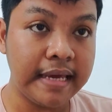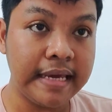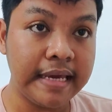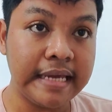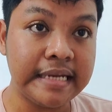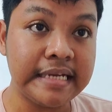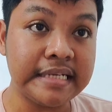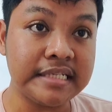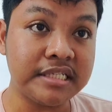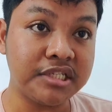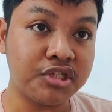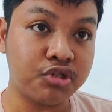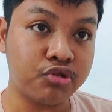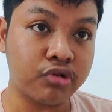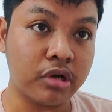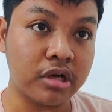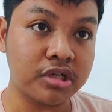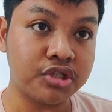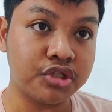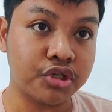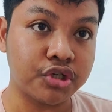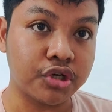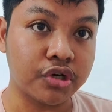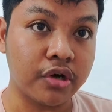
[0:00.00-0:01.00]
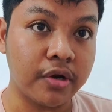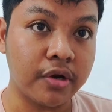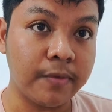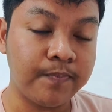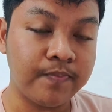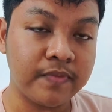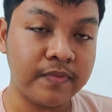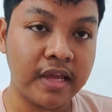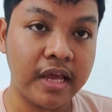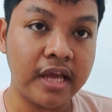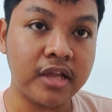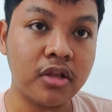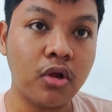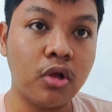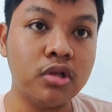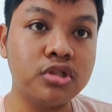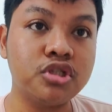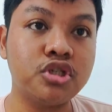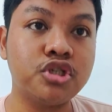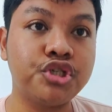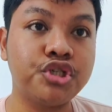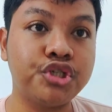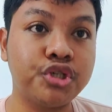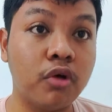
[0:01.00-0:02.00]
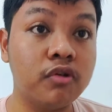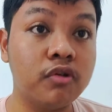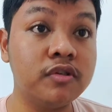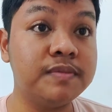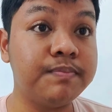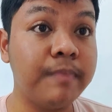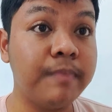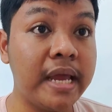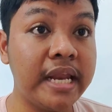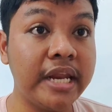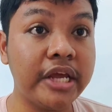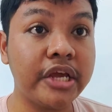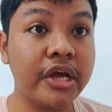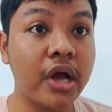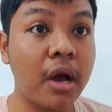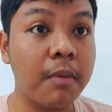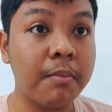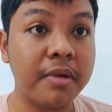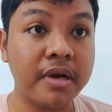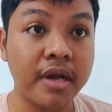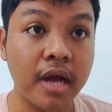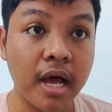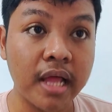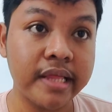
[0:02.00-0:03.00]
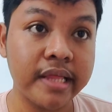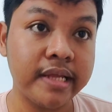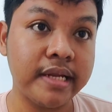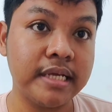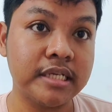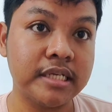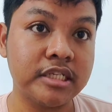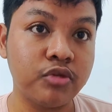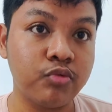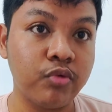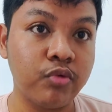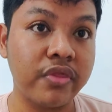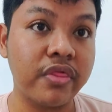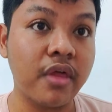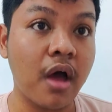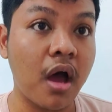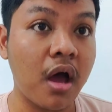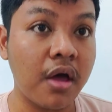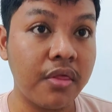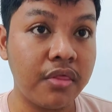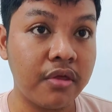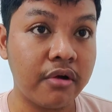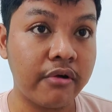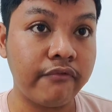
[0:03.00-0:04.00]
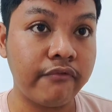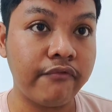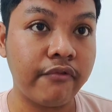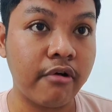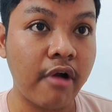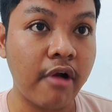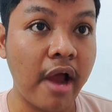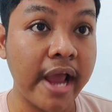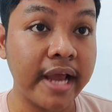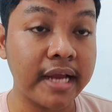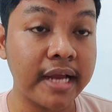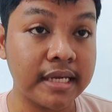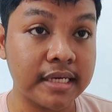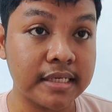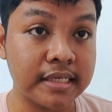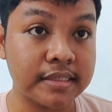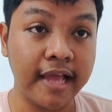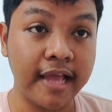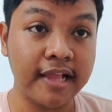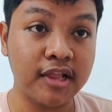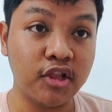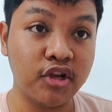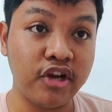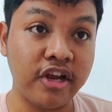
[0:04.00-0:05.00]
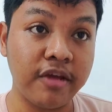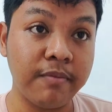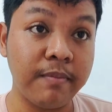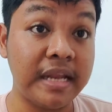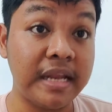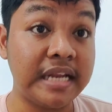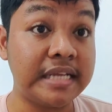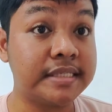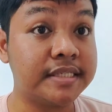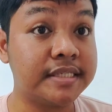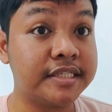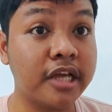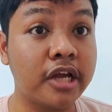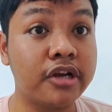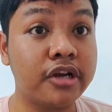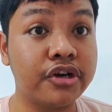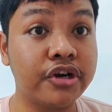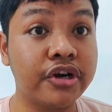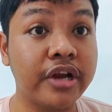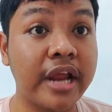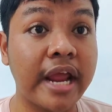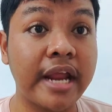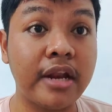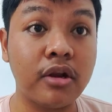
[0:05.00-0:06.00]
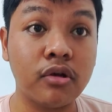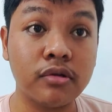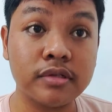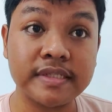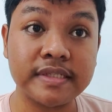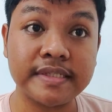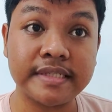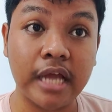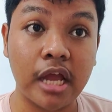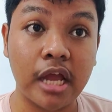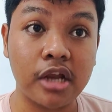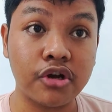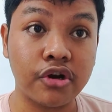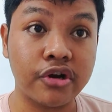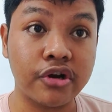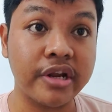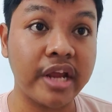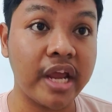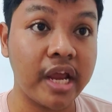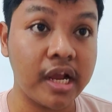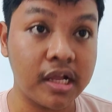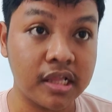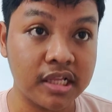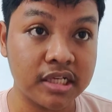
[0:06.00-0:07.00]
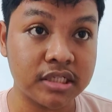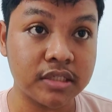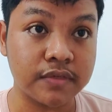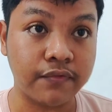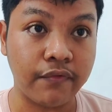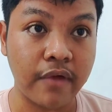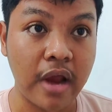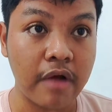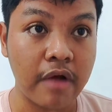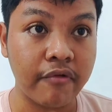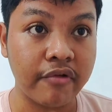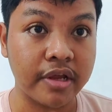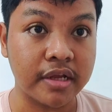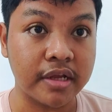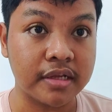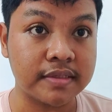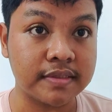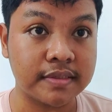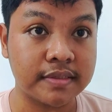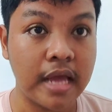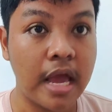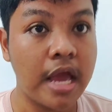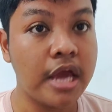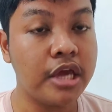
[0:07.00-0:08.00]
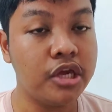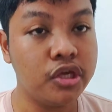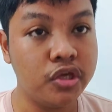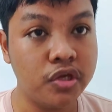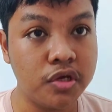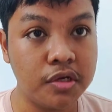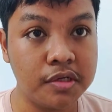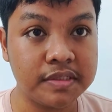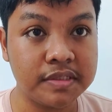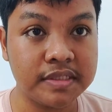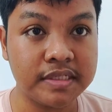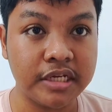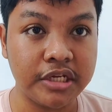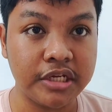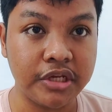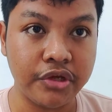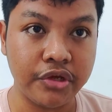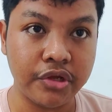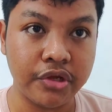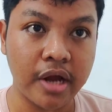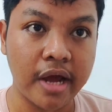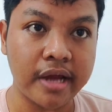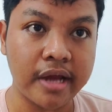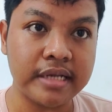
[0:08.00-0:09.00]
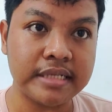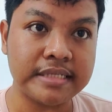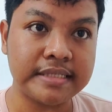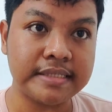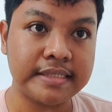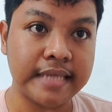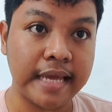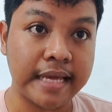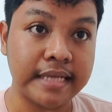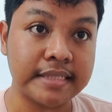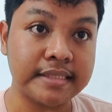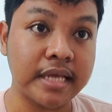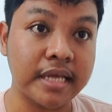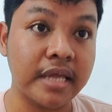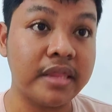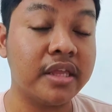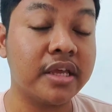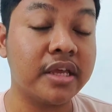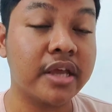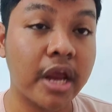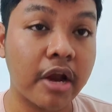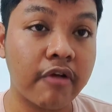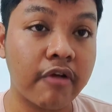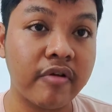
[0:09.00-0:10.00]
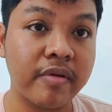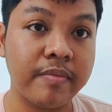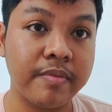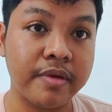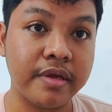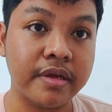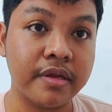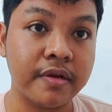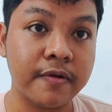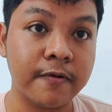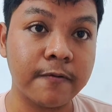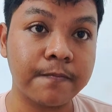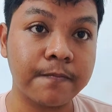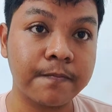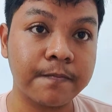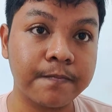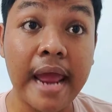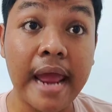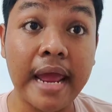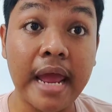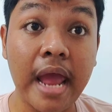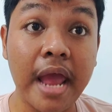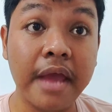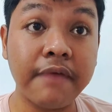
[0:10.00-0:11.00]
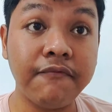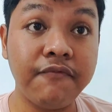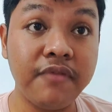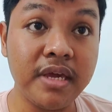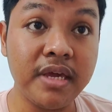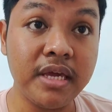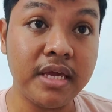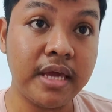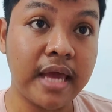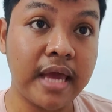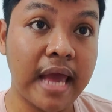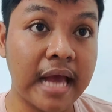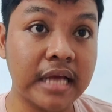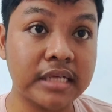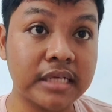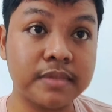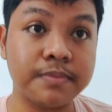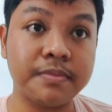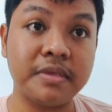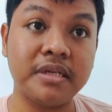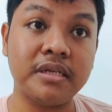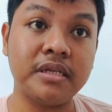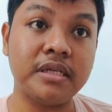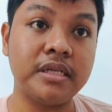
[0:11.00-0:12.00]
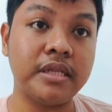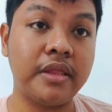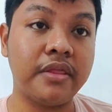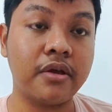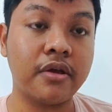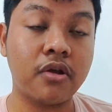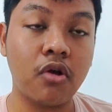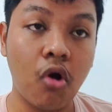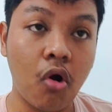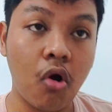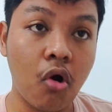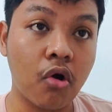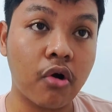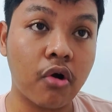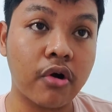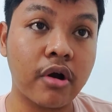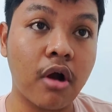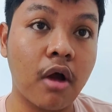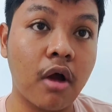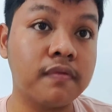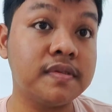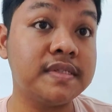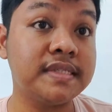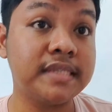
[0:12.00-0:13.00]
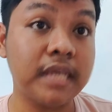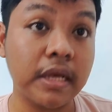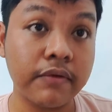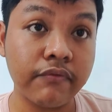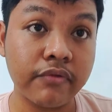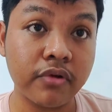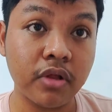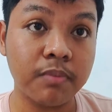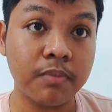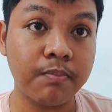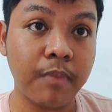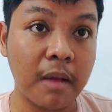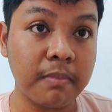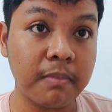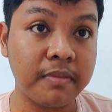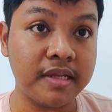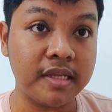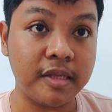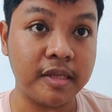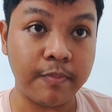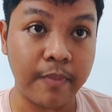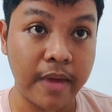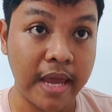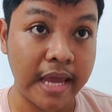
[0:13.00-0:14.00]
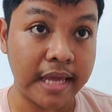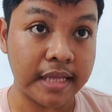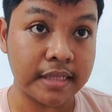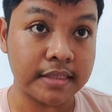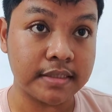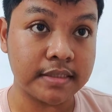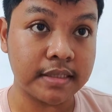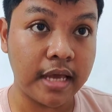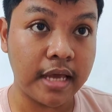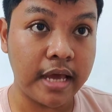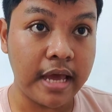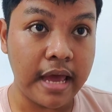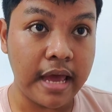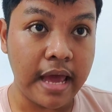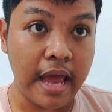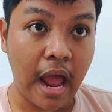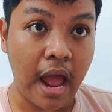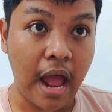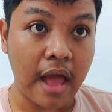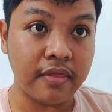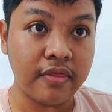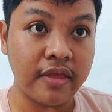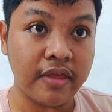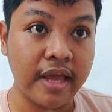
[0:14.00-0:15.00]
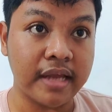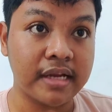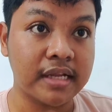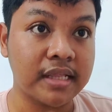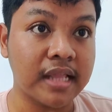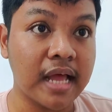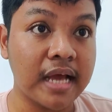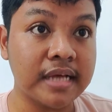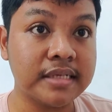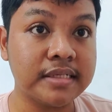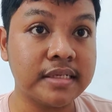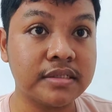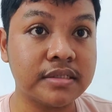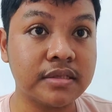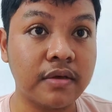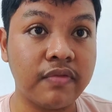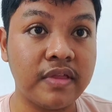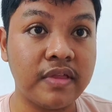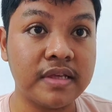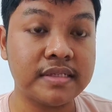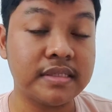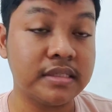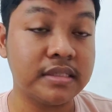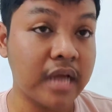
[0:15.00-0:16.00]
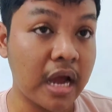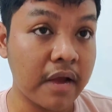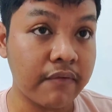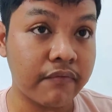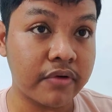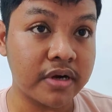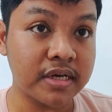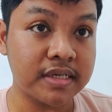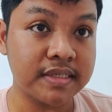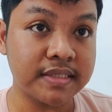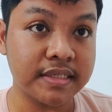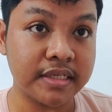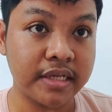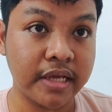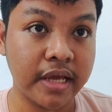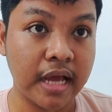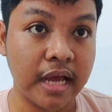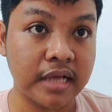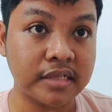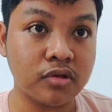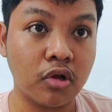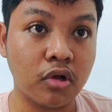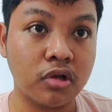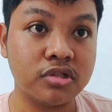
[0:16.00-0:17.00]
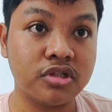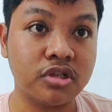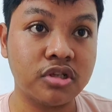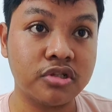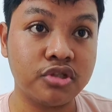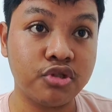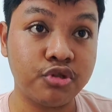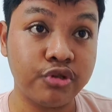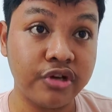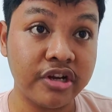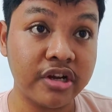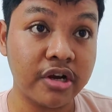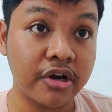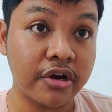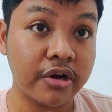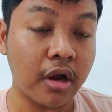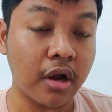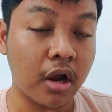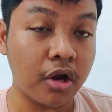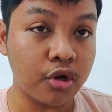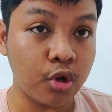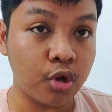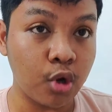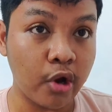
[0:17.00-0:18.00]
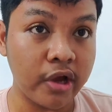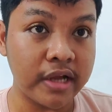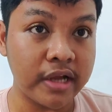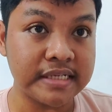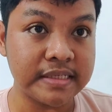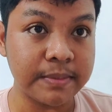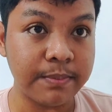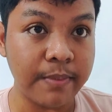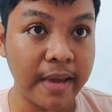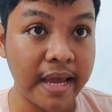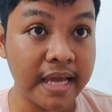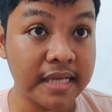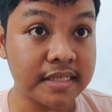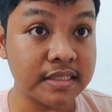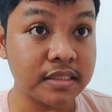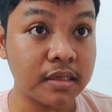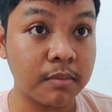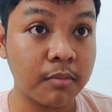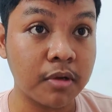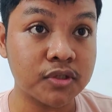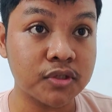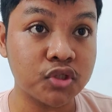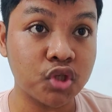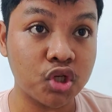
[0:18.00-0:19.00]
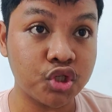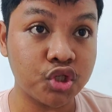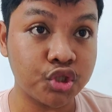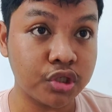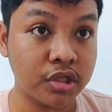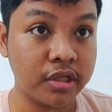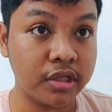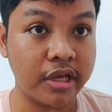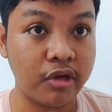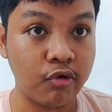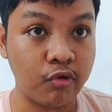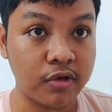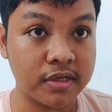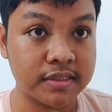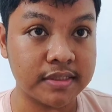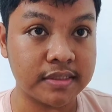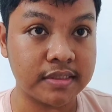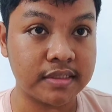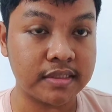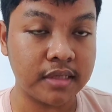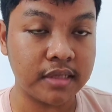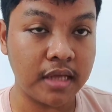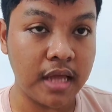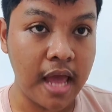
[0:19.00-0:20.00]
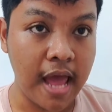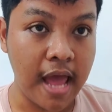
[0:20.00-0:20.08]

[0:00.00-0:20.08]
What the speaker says: in its structure, it also shows many commonalities with other varieties, including many standard and non-standard English variants used in the United States and the Caribbean. AAVE has been the core of several public debates, and the analysis of this diversity has also triggered ongoing debates among sociolinguists.